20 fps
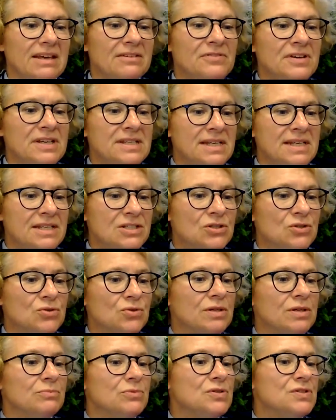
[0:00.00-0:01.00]
visits to
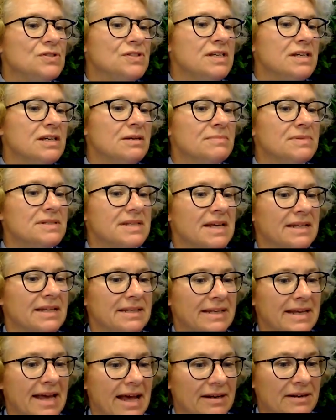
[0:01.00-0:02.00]
the museums and
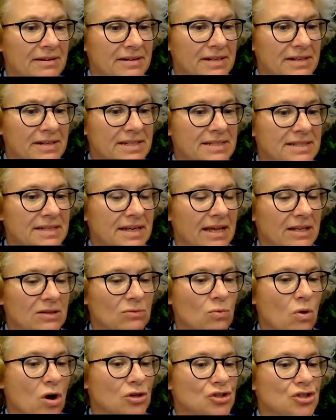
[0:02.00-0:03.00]
galleries and
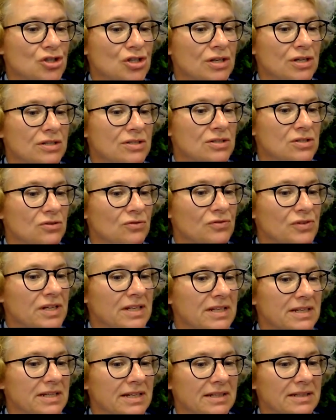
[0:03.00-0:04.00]
watching
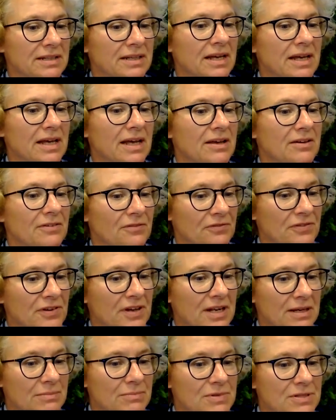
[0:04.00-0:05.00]
Slovenian
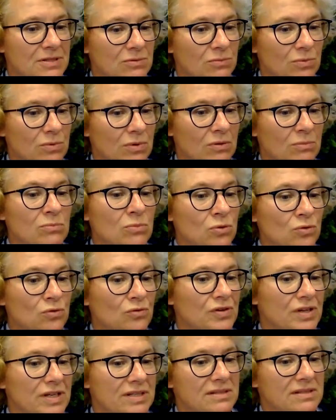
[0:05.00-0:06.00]
films or
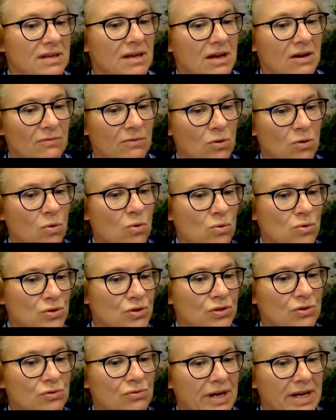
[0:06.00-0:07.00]
movies were
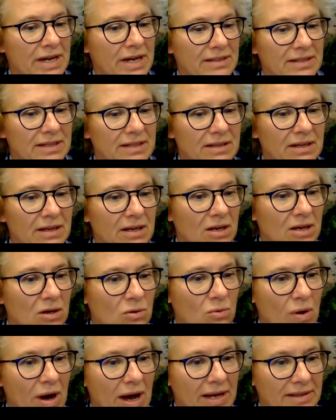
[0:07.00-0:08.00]
also rated
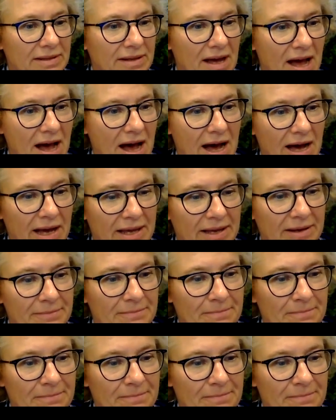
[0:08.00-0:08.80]
quite high.